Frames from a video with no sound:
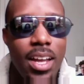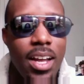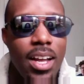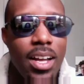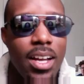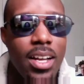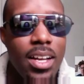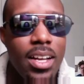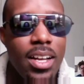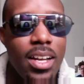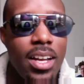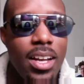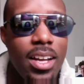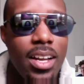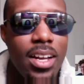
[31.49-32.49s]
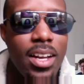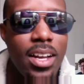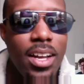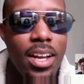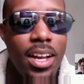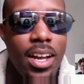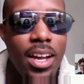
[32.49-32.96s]
Uh,
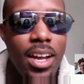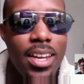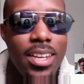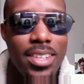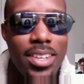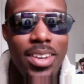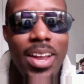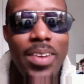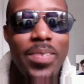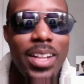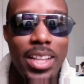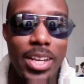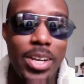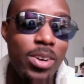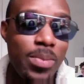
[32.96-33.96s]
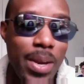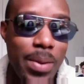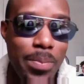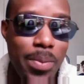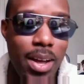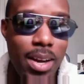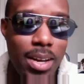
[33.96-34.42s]
I still have glitter on my
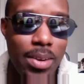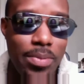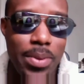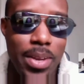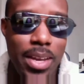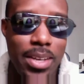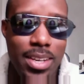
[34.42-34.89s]
body from last